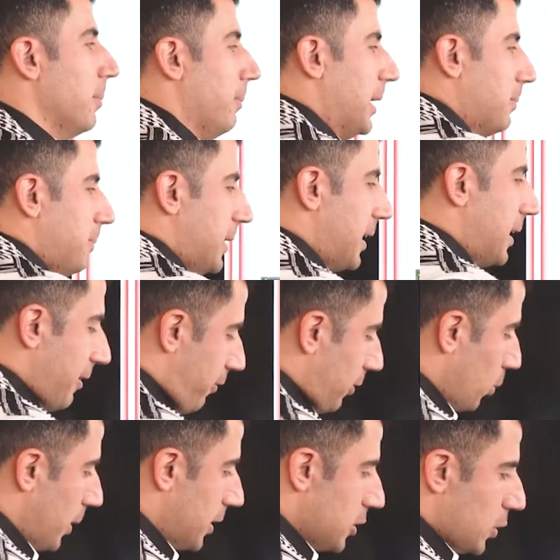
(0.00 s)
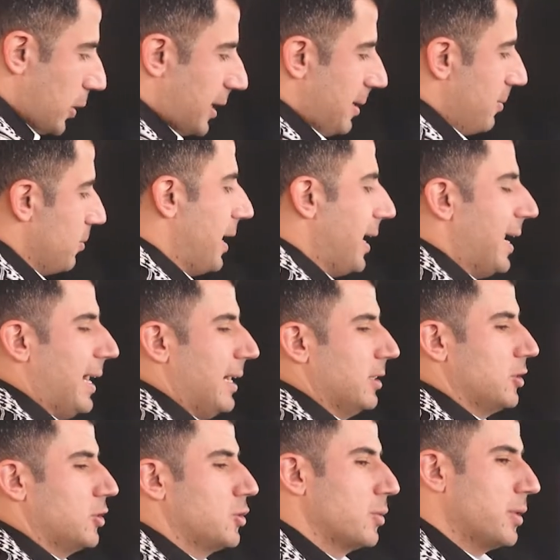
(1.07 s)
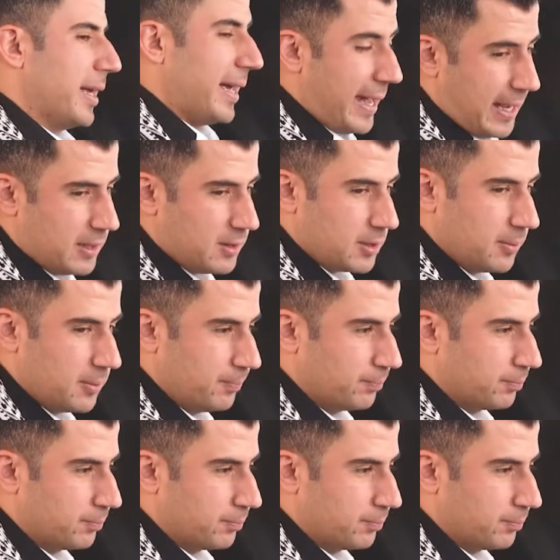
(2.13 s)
But be careful when you come to the end